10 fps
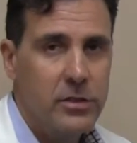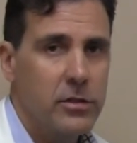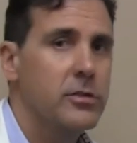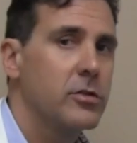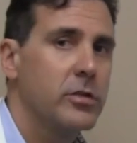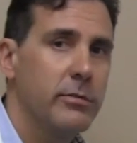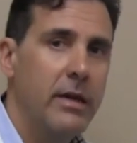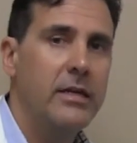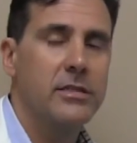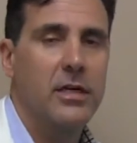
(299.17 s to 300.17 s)
so your surgeon
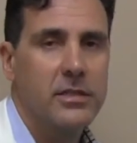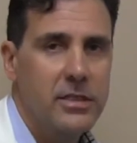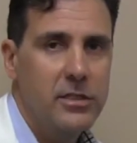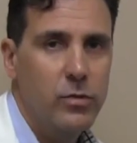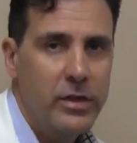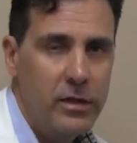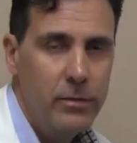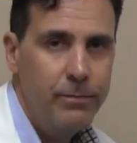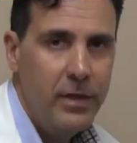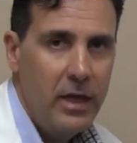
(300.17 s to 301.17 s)
may discuss these with
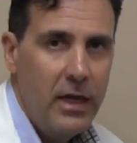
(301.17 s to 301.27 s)
you.